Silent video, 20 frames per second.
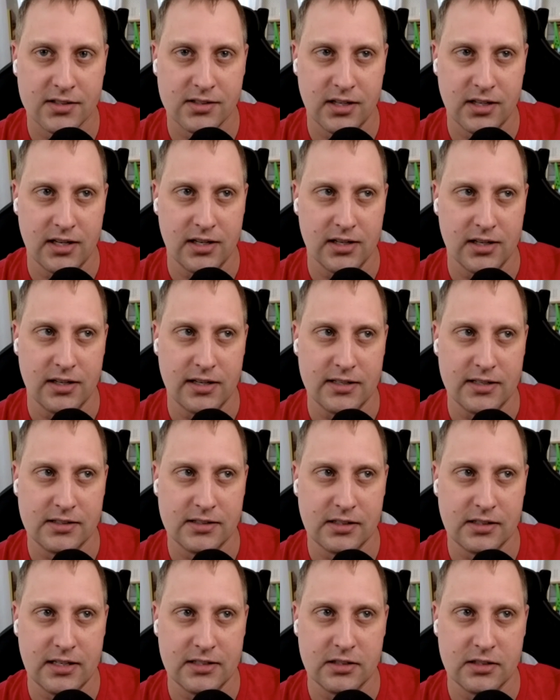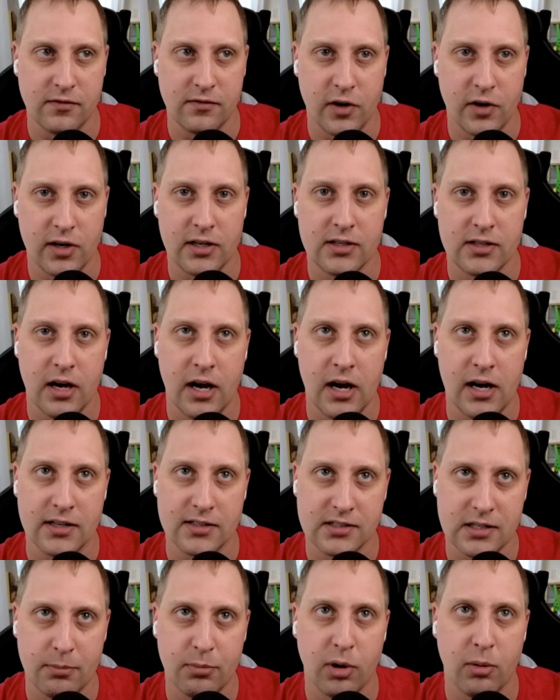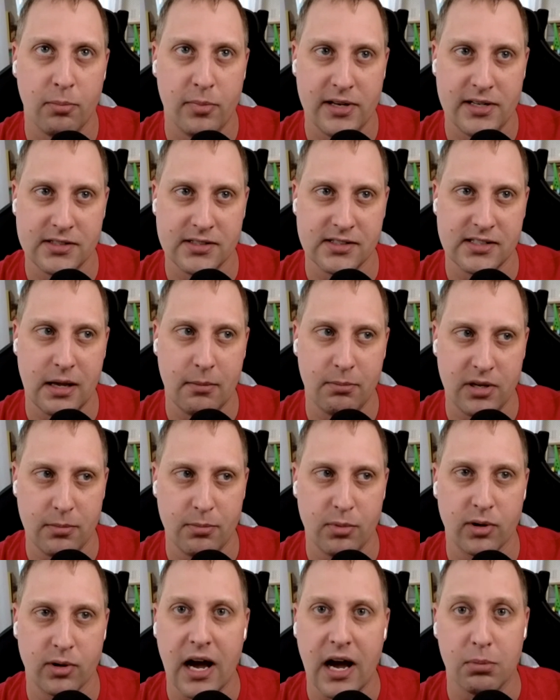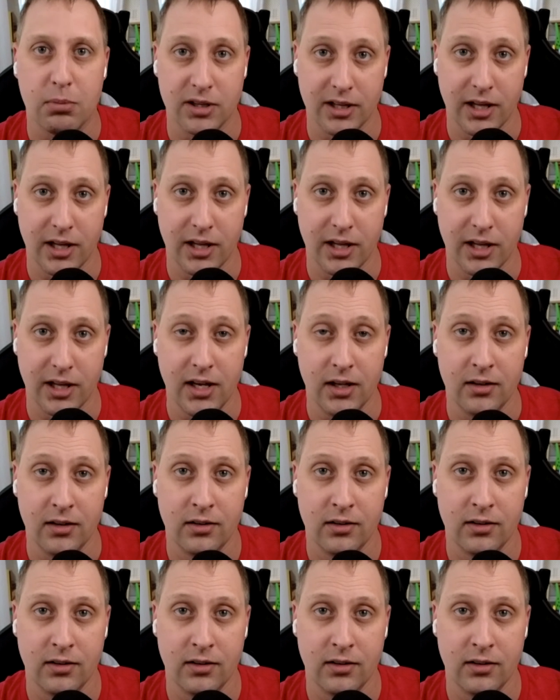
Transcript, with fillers: It, it's it's a very uh, simple business that people complicate. It